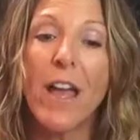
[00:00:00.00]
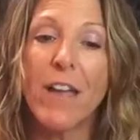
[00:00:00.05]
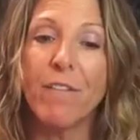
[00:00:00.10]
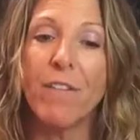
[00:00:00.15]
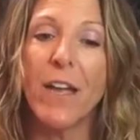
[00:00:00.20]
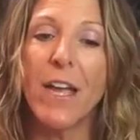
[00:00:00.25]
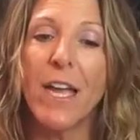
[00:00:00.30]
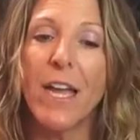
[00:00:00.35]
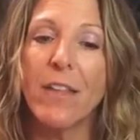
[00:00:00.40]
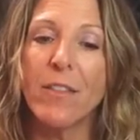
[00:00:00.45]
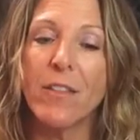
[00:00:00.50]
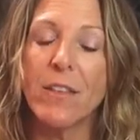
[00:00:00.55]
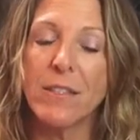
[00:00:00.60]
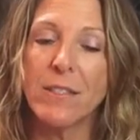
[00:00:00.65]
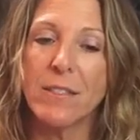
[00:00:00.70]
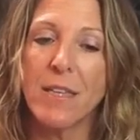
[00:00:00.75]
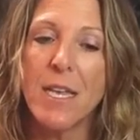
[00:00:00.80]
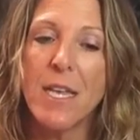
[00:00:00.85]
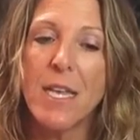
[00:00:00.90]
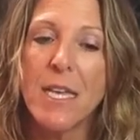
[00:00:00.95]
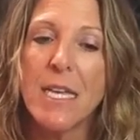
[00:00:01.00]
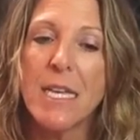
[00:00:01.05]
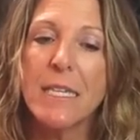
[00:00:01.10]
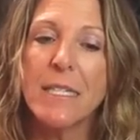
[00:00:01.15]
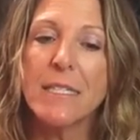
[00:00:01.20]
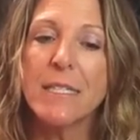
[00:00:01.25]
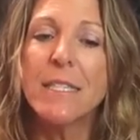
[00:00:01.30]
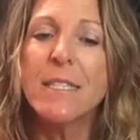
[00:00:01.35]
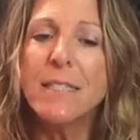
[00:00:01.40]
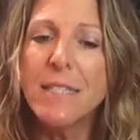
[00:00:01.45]
life, I had this
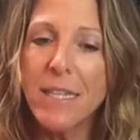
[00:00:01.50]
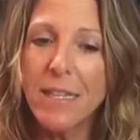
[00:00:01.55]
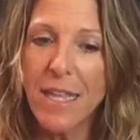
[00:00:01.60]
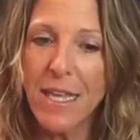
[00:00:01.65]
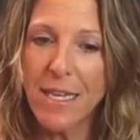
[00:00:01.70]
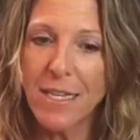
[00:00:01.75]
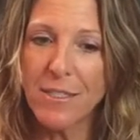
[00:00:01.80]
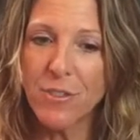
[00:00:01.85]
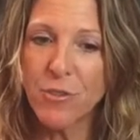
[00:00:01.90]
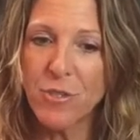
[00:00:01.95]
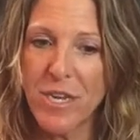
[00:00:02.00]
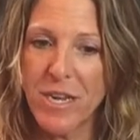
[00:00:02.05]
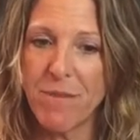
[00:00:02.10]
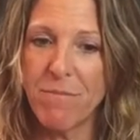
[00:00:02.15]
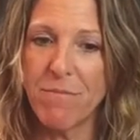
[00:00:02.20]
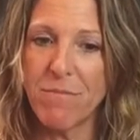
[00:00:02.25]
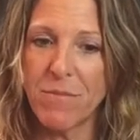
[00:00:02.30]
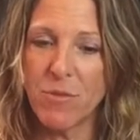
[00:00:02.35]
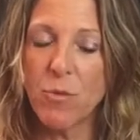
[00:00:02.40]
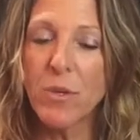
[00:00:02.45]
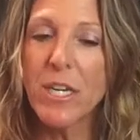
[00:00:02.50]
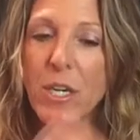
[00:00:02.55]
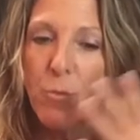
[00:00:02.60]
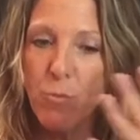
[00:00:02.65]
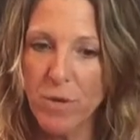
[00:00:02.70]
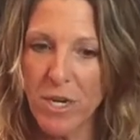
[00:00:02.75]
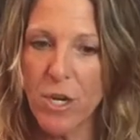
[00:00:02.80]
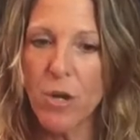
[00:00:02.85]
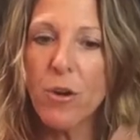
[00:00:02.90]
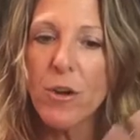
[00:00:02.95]
Disneyland dream, re
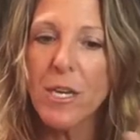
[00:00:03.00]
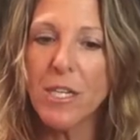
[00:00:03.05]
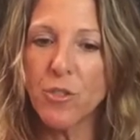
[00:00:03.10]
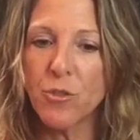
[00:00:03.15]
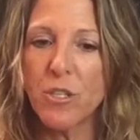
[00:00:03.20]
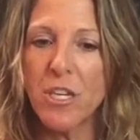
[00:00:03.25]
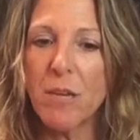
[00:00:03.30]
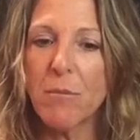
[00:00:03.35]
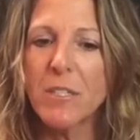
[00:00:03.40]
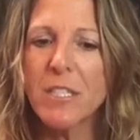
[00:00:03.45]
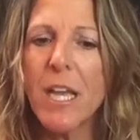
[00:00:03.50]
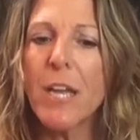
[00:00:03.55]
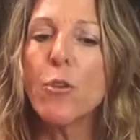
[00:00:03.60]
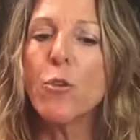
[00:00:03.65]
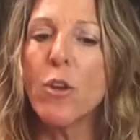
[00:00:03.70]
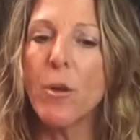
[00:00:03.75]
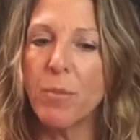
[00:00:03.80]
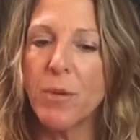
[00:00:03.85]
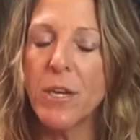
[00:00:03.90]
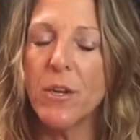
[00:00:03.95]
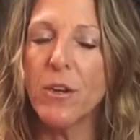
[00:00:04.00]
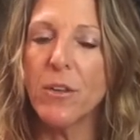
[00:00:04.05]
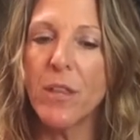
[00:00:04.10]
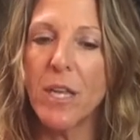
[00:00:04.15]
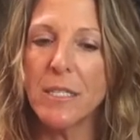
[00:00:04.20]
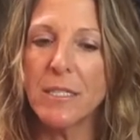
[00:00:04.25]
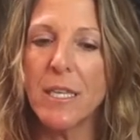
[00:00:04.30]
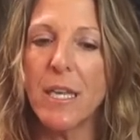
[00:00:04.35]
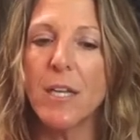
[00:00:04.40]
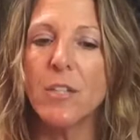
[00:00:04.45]
recurring dream, because I grew up here in
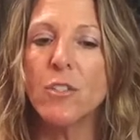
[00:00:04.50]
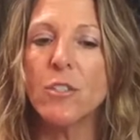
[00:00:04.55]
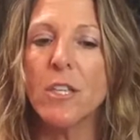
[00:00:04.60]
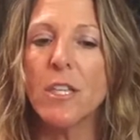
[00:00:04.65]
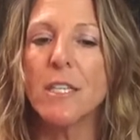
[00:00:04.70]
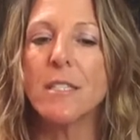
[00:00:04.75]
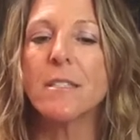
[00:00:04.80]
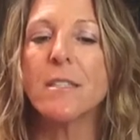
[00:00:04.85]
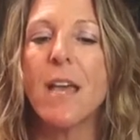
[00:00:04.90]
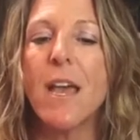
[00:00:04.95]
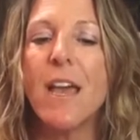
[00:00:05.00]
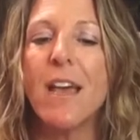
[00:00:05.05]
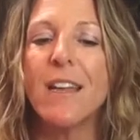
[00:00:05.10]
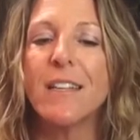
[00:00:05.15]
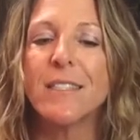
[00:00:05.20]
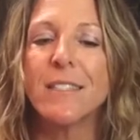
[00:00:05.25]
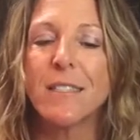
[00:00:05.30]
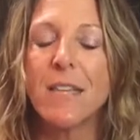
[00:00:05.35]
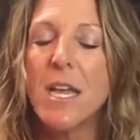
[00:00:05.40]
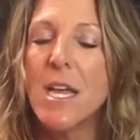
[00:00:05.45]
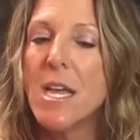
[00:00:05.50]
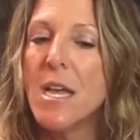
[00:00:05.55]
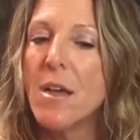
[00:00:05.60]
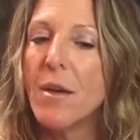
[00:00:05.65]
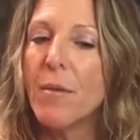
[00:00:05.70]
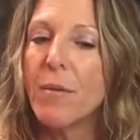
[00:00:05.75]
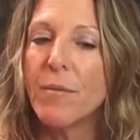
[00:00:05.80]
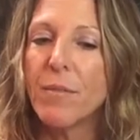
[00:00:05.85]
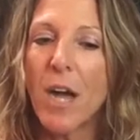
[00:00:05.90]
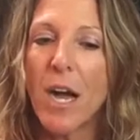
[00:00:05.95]
Los Angeles, and
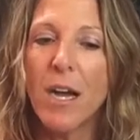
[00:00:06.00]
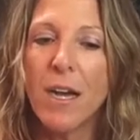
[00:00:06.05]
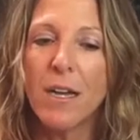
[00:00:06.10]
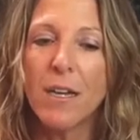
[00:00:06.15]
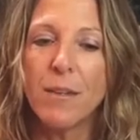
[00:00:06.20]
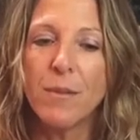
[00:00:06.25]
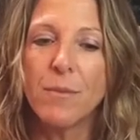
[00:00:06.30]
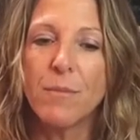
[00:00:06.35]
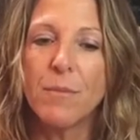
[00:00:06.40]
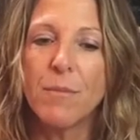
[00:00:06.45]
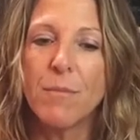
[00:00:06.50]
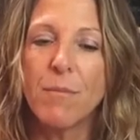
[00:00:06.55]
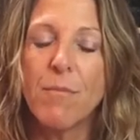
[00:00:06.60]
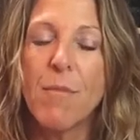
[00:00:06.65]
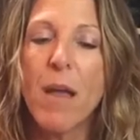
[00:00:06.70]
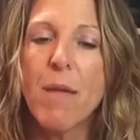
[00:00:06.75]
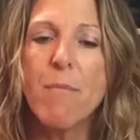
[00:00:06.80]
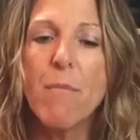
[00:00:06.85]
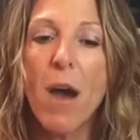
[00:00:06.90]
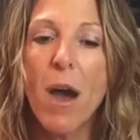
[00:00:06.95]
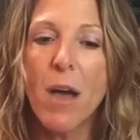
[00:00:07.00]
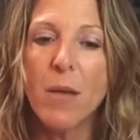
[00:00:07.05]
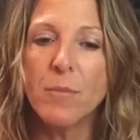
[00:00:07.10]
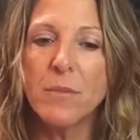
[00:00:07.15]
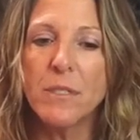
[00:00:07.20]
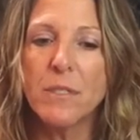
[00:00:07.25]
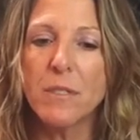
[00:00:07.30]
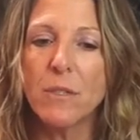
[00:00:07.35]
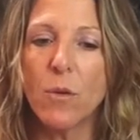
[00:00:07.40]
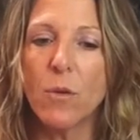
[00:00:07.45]
uh, my
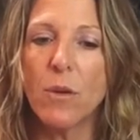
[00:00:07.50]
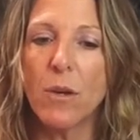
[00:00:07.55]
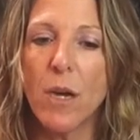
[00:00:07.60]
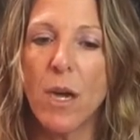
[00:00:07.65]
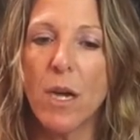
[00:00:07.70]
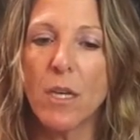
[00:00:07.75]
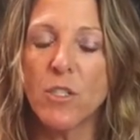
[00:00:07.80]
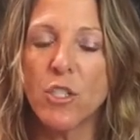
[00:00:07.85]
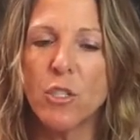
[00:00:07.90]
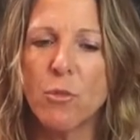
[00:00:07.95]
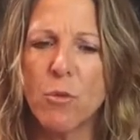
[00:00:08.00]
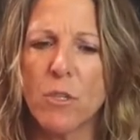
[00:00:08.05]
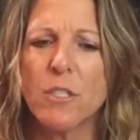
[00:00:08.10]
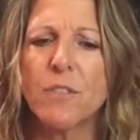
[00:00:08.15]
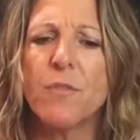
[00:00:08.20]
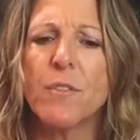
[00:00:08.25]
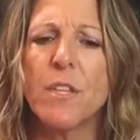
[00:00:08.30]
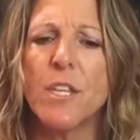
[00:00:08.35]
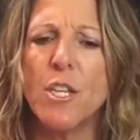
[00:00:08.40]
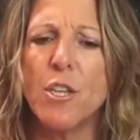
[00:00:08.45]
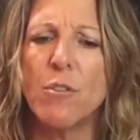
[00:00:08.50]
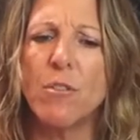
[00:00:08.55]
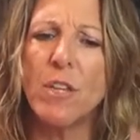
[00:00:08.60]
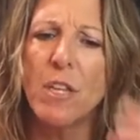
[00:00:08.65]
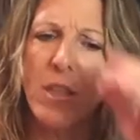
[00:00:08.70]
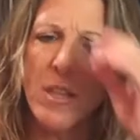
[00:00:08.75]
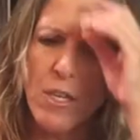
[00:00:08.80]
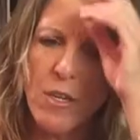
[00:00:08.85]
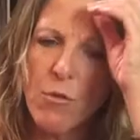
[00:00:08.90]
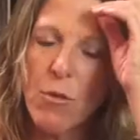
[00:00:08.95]
mom's uh, she worked for the
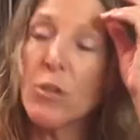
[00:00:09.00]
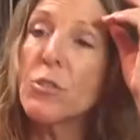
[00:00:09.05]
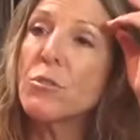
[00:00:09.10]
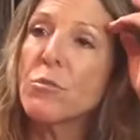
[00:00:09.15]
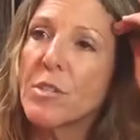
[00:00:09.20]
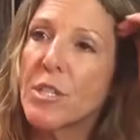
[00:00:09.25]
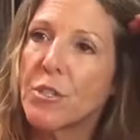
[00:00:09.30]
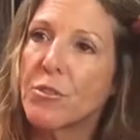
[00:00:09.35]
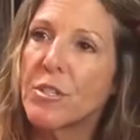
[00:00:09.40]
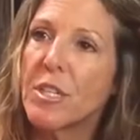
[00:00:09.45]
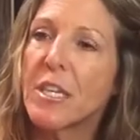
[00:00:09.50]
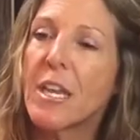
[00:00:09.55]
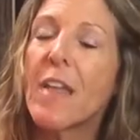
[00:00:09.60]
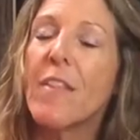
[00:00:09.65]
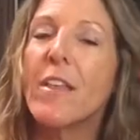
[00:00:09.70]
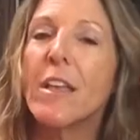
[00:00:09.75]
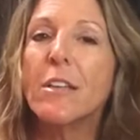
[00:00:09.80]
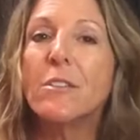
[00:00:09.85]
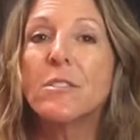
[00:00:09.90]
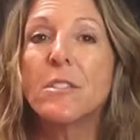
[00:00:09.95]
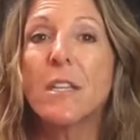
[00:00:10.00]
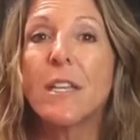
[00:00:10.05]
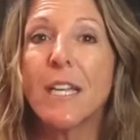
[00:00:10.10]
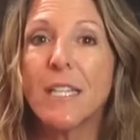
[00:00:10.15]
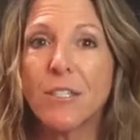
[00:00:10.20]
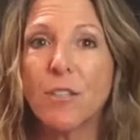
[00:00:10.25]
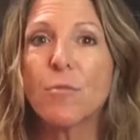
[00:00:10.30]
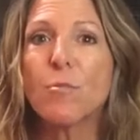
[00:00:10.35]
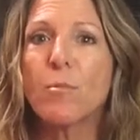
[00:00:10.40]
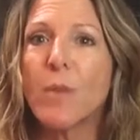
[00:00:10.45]
union, the grocery union, and they used to
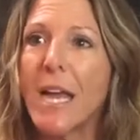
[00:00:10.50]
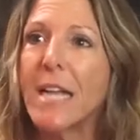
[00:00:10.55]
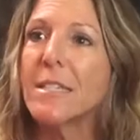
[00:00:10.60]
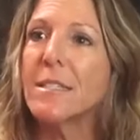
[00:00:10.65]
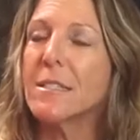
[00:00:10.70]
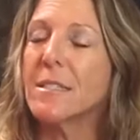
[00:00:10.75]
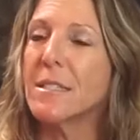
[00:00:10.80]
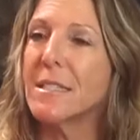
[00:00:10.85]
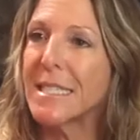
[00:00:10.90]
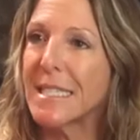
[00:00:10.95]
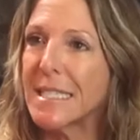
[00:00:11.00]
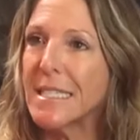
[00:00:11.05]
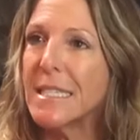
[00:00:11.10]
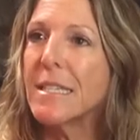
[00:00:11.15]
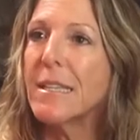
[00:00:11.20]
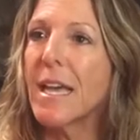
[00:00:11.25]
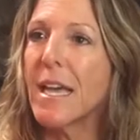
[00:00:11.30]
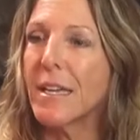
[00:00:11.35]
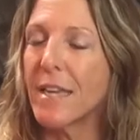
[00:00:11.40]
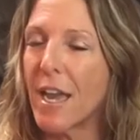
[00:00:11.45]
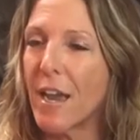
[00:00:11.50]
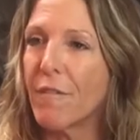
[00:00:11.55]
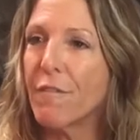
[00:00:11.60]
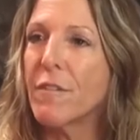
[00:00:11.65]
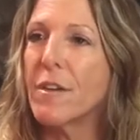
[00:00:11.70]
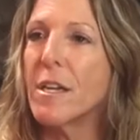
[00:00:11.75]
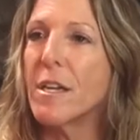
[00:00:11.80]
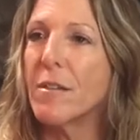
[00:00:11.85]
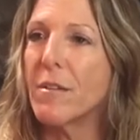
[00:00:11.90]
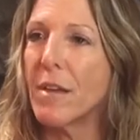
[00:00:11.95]
get to rent Disneyland
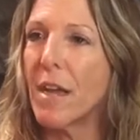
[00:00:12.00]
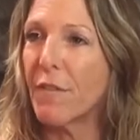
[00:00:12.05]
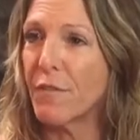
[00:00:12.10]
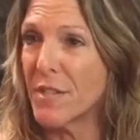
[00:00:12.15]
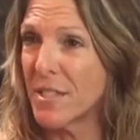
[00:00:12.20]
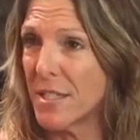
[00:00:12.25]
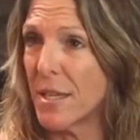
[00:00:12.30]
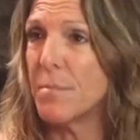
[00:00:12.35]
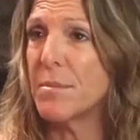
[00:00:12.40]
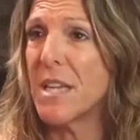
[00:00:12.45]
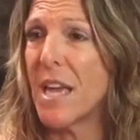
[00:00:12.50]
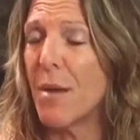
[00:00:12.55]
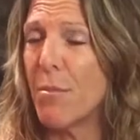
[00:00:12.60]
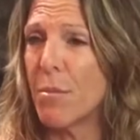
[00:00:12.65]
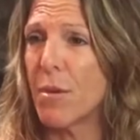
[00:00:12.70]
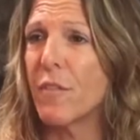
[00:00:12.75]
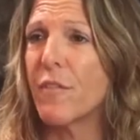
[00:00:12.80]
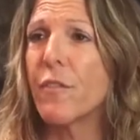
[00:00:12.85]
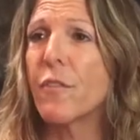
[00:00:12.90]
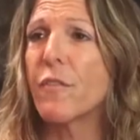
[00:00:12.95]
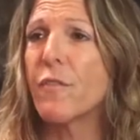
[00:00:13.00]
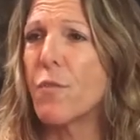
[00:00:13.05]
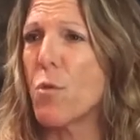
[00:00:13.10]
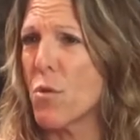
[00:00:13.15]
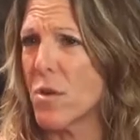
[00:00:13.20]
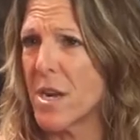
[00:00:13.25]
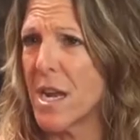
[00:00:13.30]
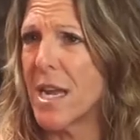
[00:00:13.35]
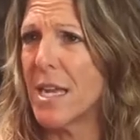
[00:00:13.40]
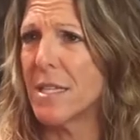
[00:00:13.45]
every every September for
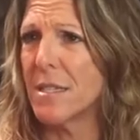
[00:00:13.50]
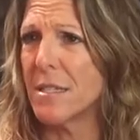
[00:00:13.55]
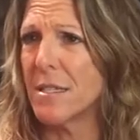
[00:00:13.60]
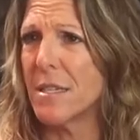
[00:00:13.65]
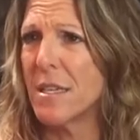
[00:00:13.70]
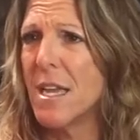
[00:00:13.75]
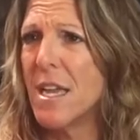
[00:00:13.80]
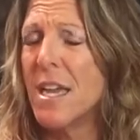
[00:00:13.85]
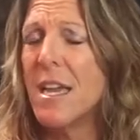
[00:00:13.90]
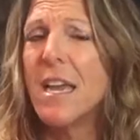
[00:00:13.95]
four nights.